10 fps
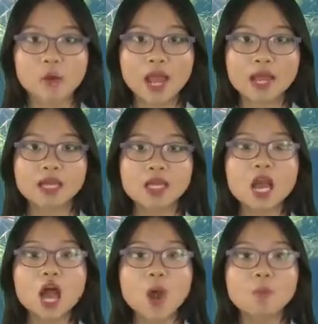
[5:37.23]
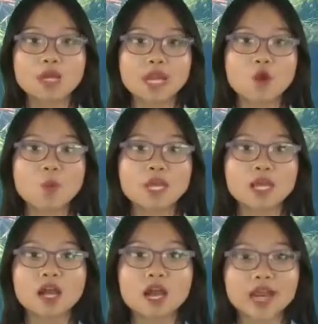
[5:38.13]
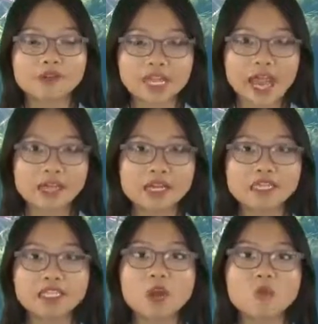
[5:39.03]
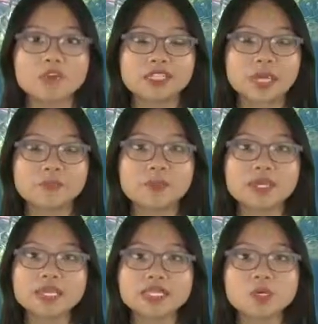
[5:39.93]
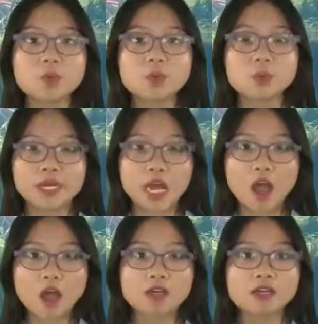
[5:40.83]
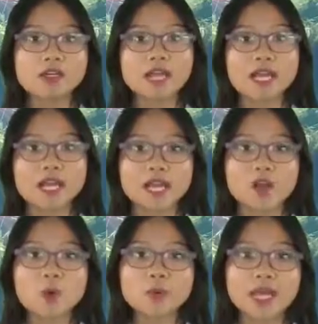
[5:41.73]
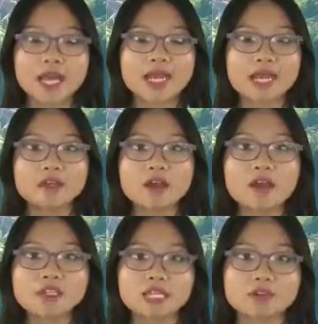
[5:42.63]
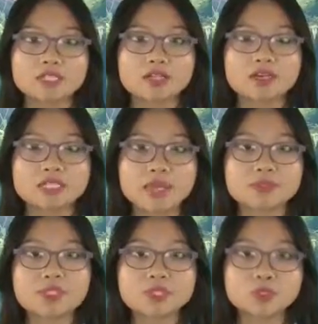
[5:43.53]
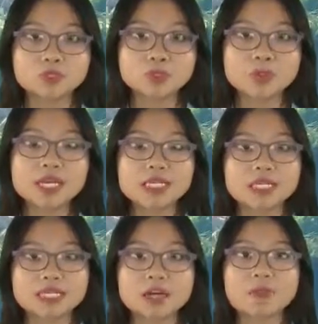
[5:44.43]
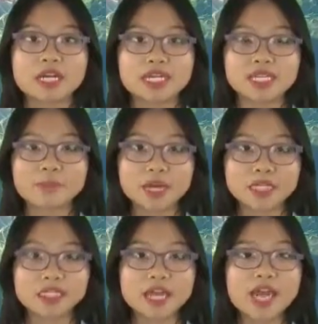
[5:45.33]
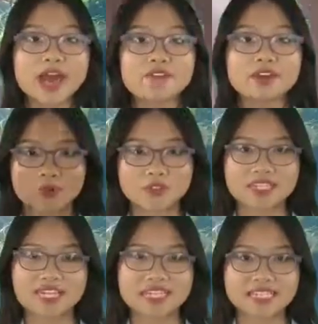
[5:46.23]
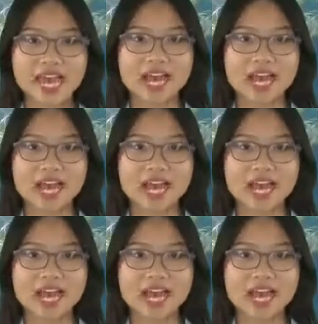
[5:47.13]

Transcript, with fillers: You can also modify this movement by doing it from a sitting position. You don't have to use a lot of weight, either, doing lots of reps with lighter weights might be better for toning your back.